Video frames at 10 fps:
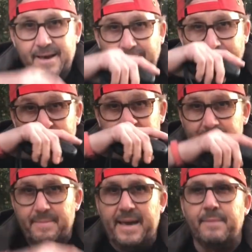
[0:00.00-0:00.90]
ridden
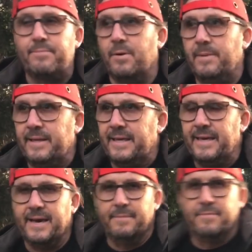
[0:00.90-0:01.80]
about probably
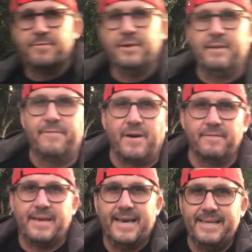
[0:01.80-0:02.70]

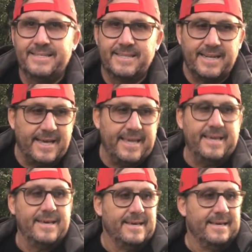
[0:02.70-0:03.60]
35 k's
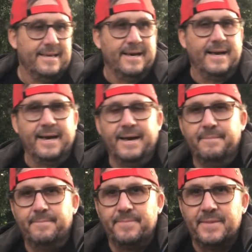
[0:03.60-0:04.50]
today.
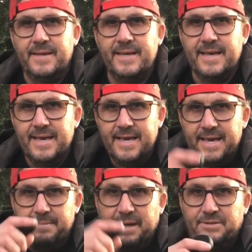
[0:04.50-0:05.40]

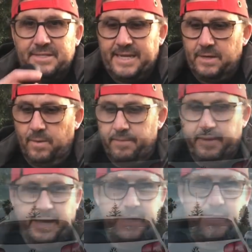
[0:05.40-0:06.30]
Battery's down at 1 bar.